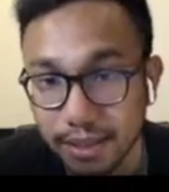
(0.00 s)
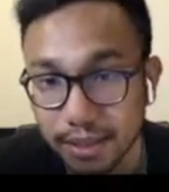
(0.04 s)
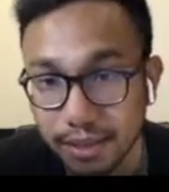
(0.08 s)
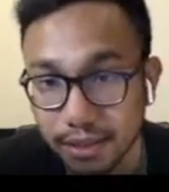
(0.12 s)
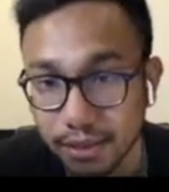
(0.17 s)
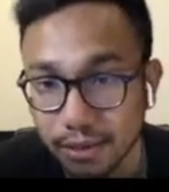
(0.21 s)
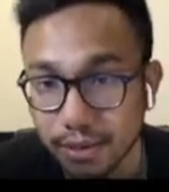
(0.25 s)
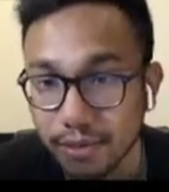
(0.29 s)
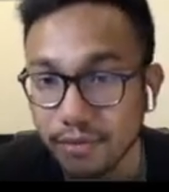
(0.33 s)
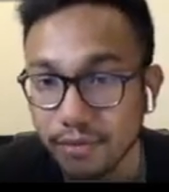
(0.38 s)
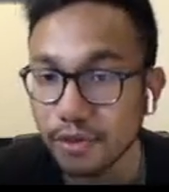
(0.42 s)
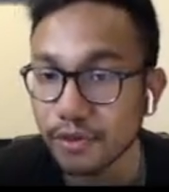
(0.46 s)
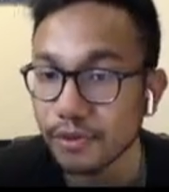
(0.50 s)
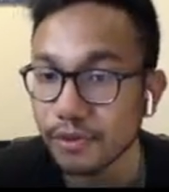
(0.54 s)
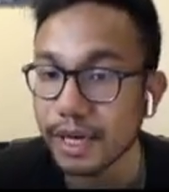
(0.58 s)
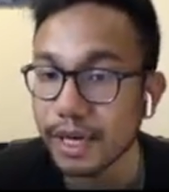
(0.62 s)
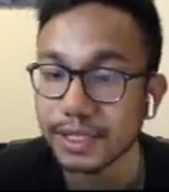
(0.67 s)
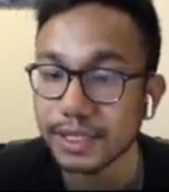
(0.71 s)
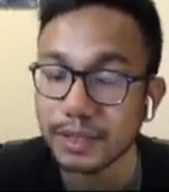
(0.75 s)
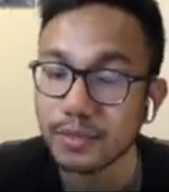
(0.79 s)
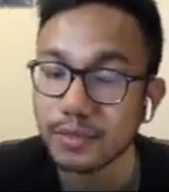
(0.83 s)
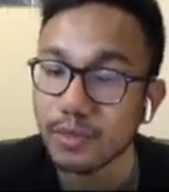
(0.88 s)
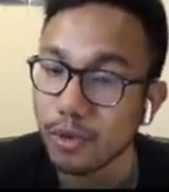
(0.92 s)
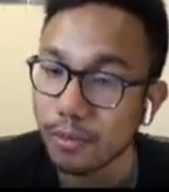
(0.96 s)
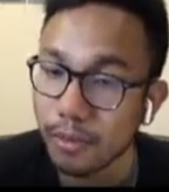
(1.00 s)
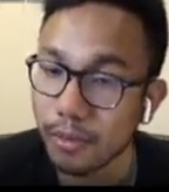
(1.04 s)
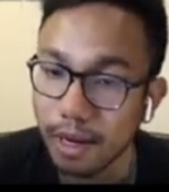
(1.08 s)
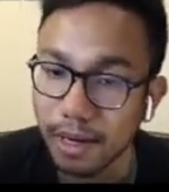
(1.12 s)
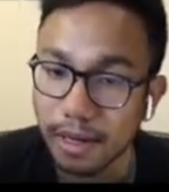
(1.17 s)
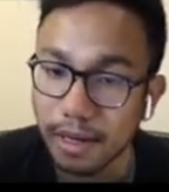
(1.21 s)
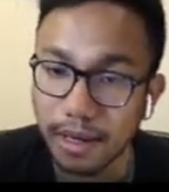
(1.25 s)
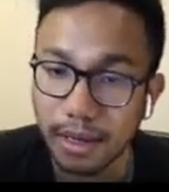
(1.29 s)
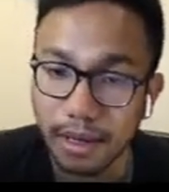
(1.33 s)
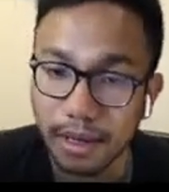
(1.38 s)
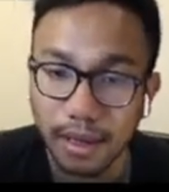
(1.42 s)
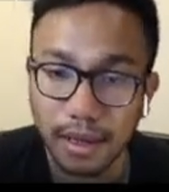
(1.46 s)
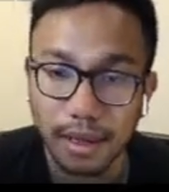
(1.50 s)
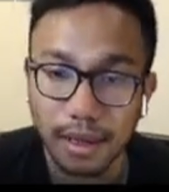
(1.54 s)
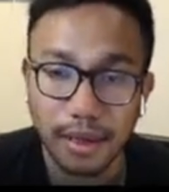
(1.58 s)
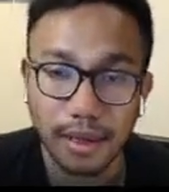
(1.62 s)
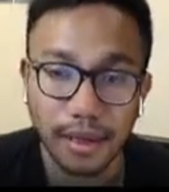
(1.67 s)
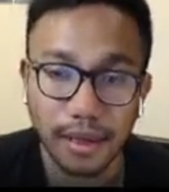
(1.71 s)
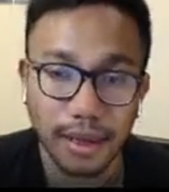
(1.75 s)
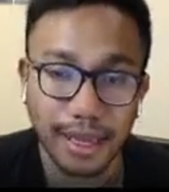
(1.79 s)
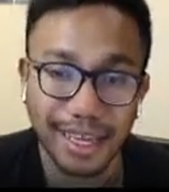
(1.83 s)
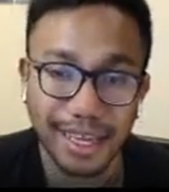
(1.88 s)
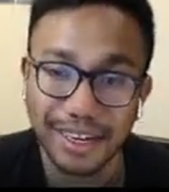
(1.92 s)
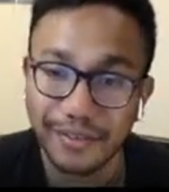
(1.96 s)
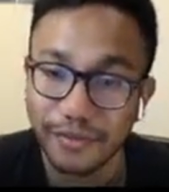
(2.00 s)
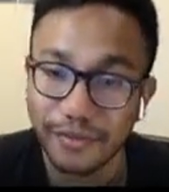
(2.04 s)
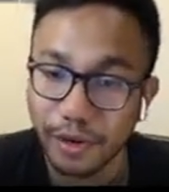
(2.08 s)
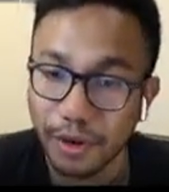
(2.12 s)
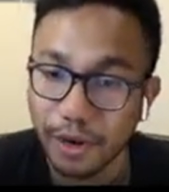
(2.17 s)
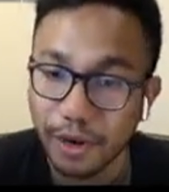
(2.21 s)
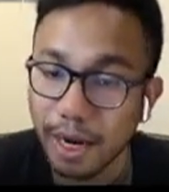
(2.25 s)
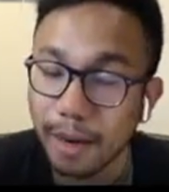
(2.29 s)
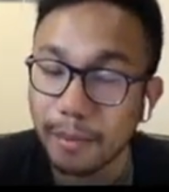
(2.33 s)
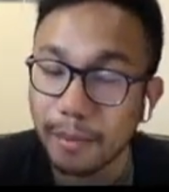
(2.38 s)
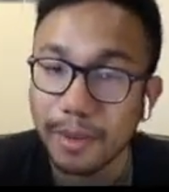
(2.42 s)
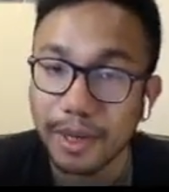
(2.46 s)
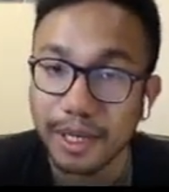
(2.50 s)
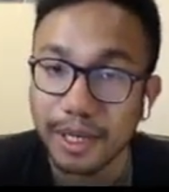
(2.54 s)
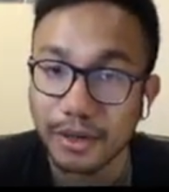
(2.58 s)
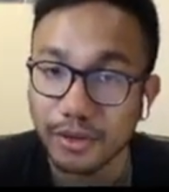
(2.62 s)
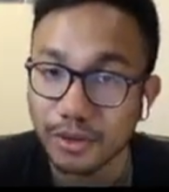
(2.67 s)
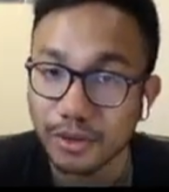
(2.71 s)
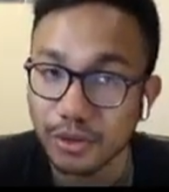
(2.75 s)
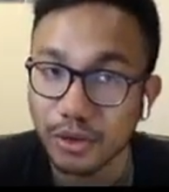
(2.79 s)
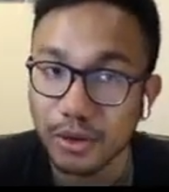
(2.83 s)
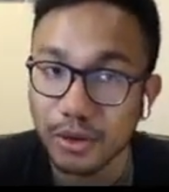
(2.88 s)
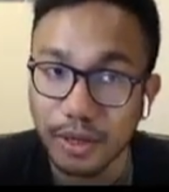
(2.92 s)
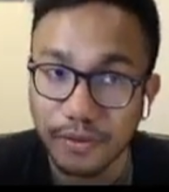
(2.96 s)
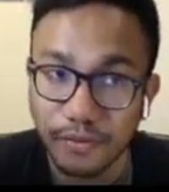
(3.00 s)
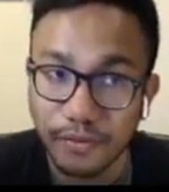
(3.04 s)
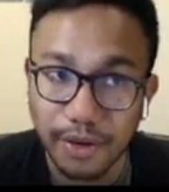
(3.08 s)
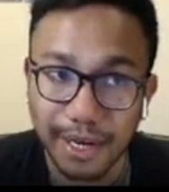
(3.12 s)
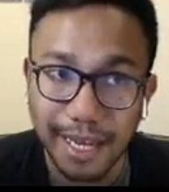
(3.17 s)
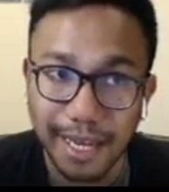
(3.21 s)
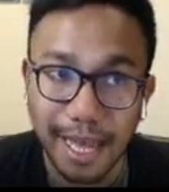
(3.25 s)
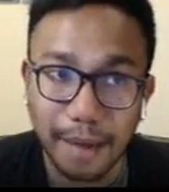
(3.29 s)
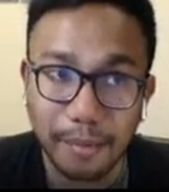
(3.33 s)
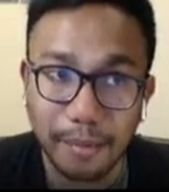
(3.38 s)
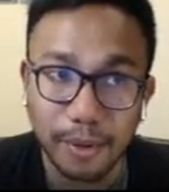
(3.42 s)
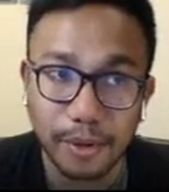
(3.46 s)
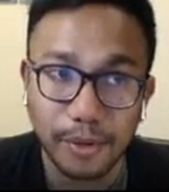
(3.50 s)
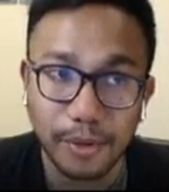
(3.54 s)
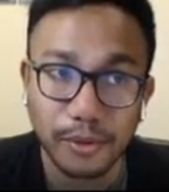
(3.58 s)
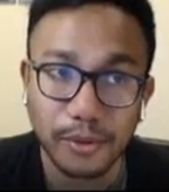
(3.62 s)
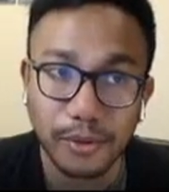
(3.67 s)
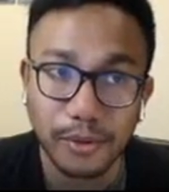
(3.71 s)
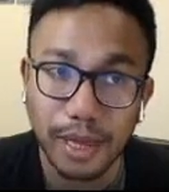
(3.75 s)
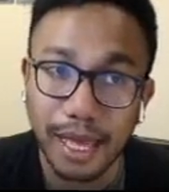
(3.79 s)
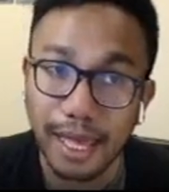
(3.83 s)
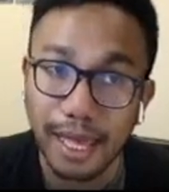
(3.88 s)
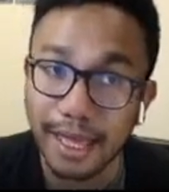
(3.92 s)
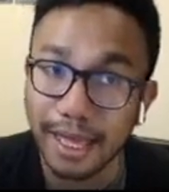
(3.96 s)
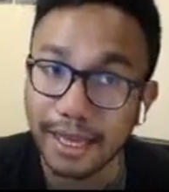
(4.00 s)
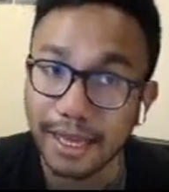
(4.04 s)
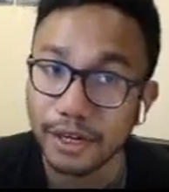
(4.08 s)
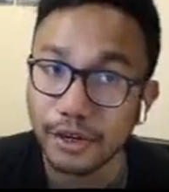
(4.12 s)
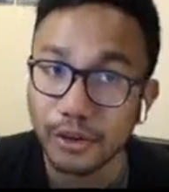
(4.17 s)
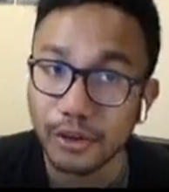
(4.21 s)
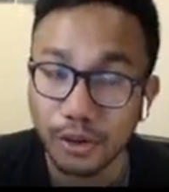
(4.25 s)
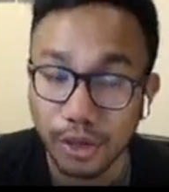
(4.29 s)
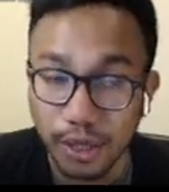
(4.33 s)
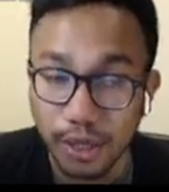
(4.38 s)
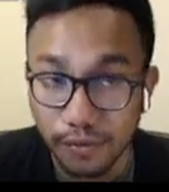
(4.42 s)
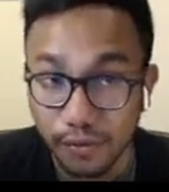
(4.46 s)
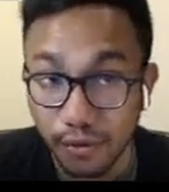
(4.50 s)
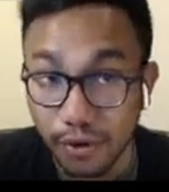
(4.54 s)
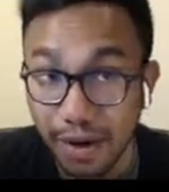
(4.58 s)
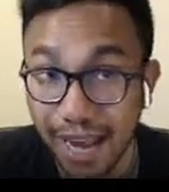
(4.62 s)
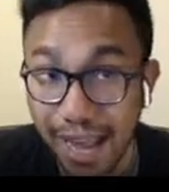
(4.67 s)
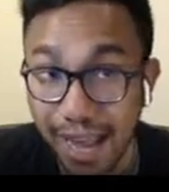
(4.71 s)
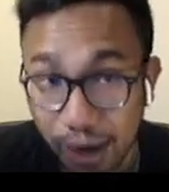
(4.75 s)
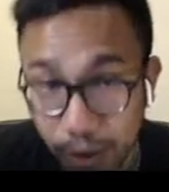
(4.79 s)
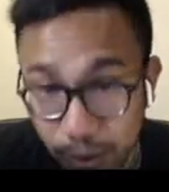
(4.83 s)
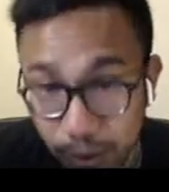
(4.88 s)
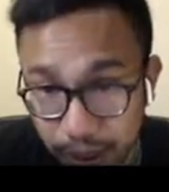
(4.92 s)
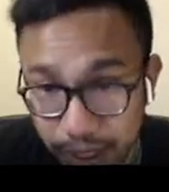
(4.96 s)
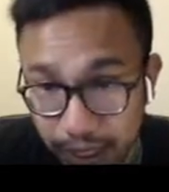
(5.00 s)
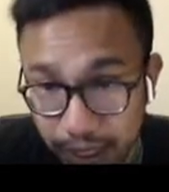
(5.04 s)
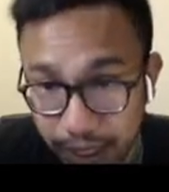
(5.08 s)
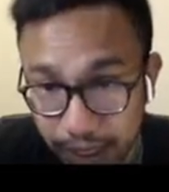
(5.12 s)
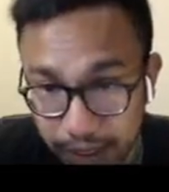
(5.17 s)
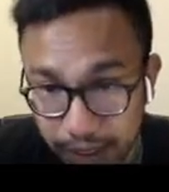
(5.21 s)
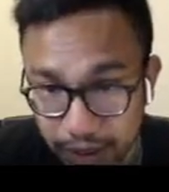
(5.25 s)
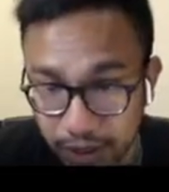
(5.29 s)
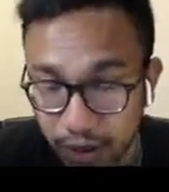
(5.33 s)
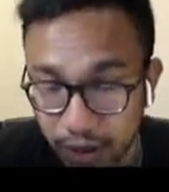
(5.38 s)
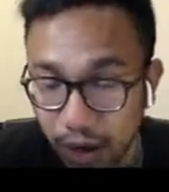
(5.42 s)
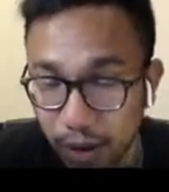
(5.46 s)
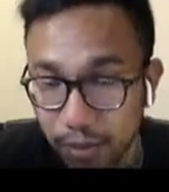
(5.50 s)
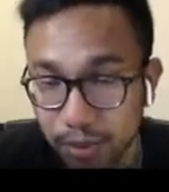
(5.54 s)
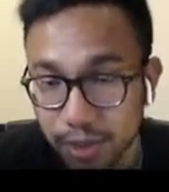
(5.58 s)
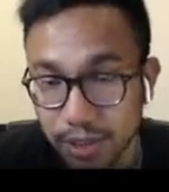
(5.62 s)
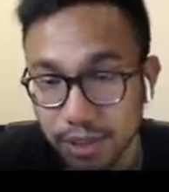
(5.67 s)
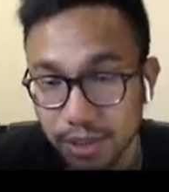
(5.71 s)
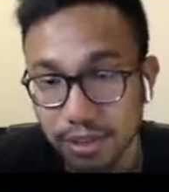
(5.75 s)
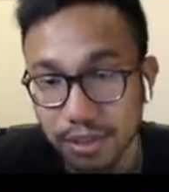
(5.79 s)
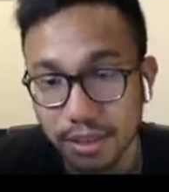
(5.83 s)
So if you're raising more money, and if you're a company who's looking for capital and you're looking for equity as an option,